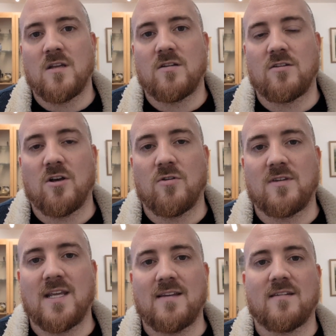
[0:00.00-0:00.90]
So
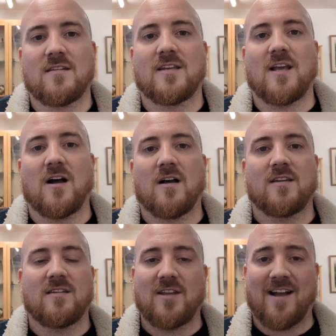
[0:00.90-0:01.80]
this
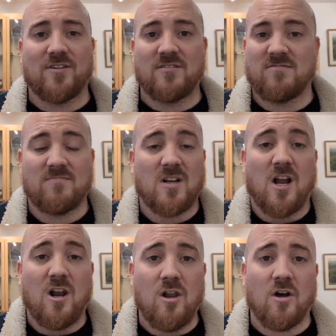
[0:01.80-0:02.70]
gathered a
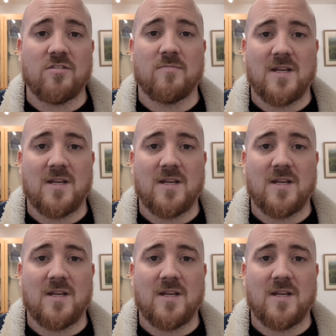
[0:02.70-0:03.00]
lot of